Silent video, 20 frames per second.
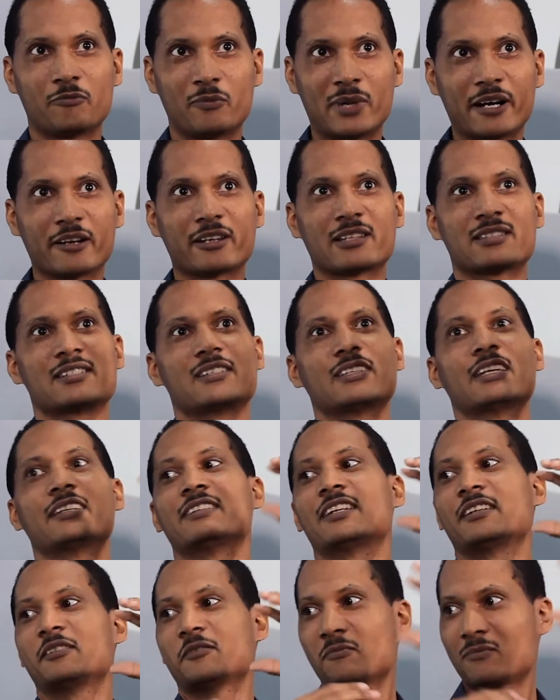you have
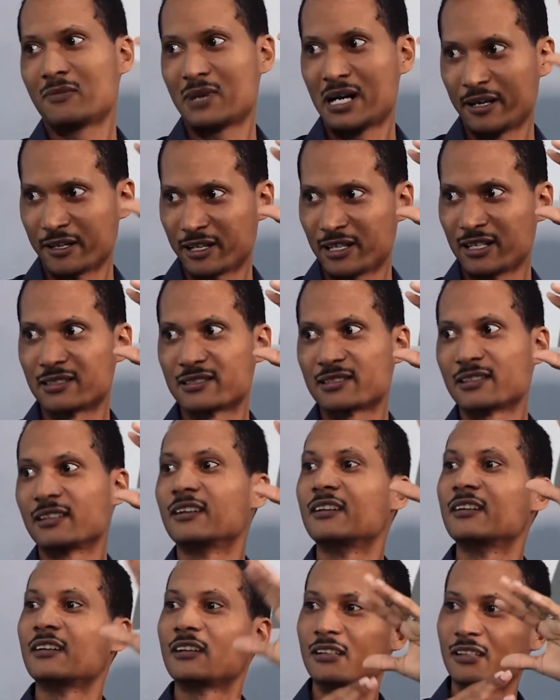marketing and then the
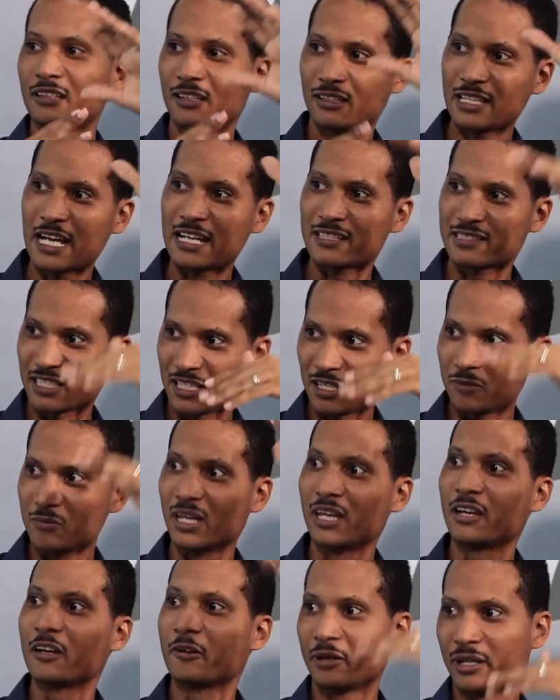market in that
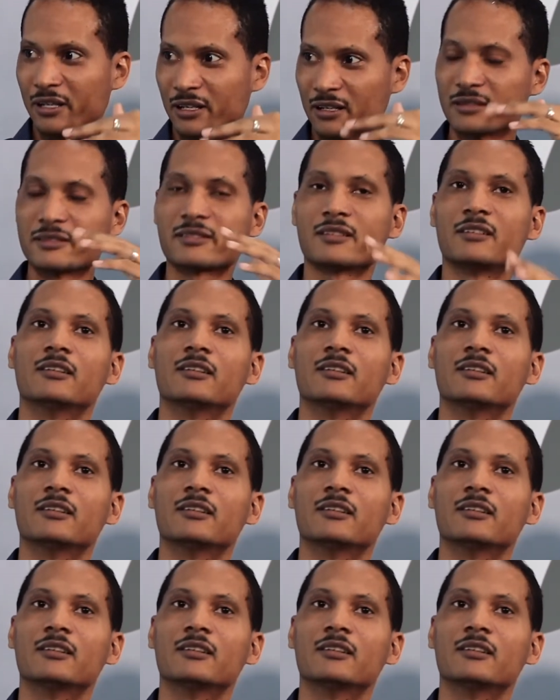same area.